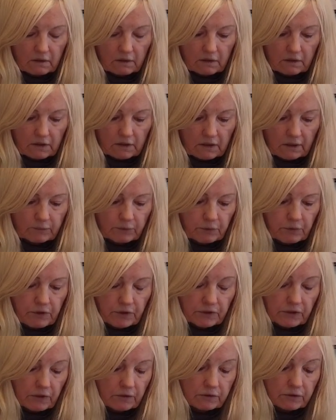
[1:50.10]
It comes with
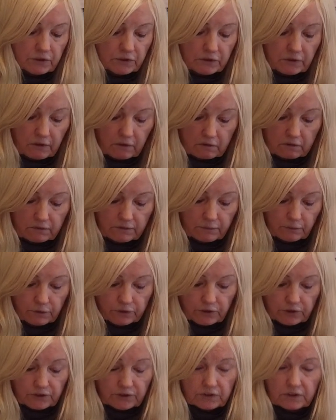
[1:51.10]
its own stove,
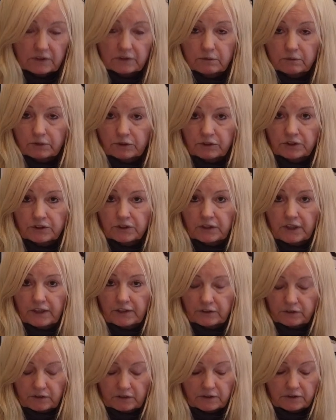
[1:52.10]
which is a
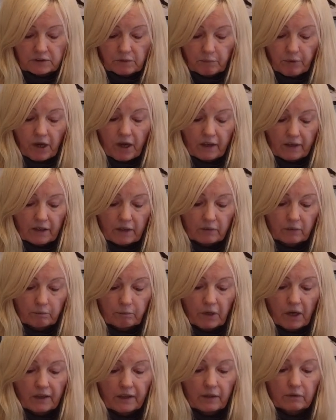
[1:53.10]
nice. It's a
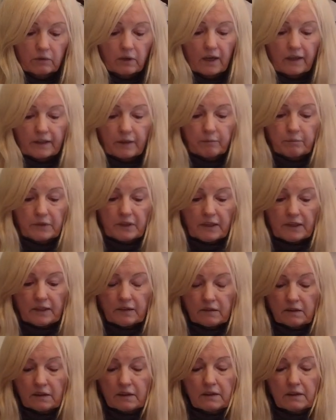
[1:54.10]
pocket rocket mini.